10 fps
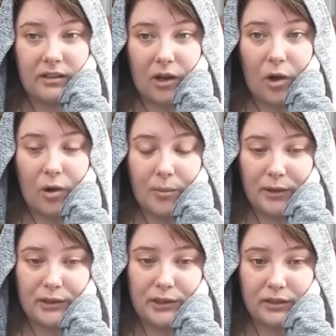our
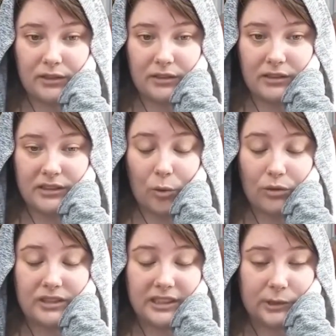emotions or the
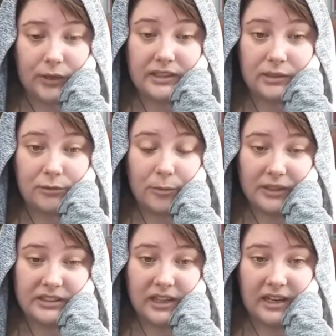situation from
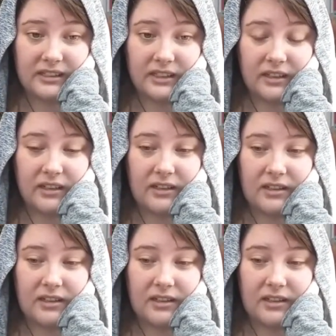escalating.